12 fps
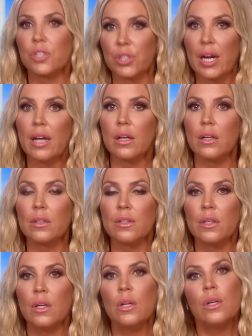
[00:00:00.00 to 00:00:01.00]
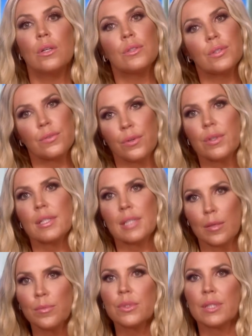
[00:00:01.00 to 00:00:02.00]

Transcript: a child who's throwing a temper